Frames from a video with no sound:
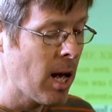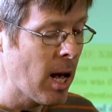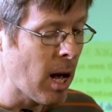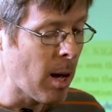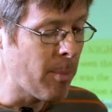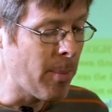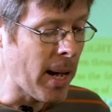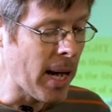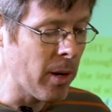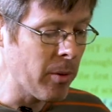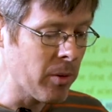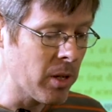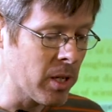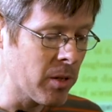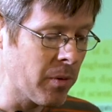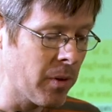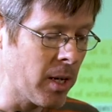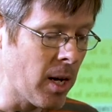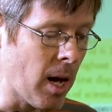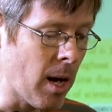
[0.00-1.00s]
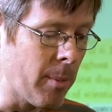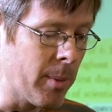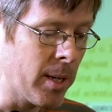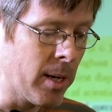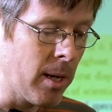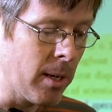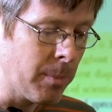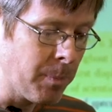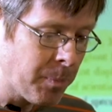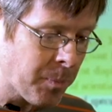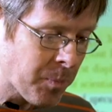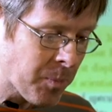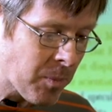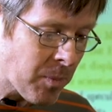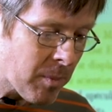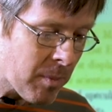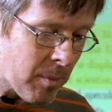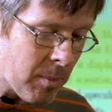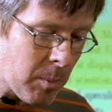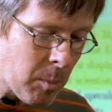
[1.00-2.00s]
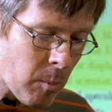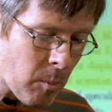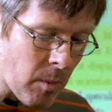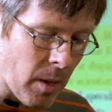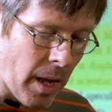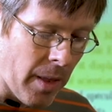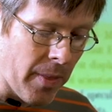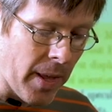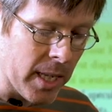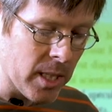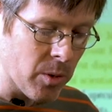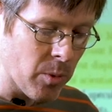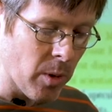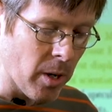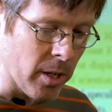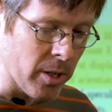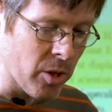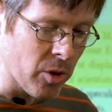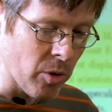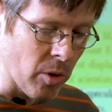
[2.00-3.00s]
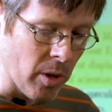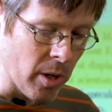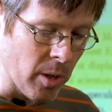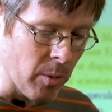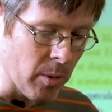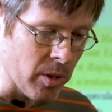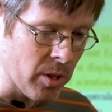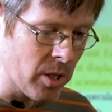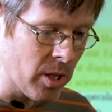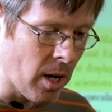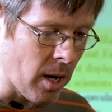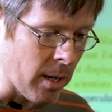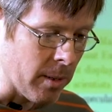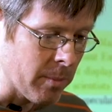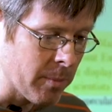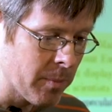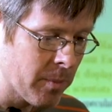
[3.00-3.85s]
about this phenomenon, and that's where our story will start.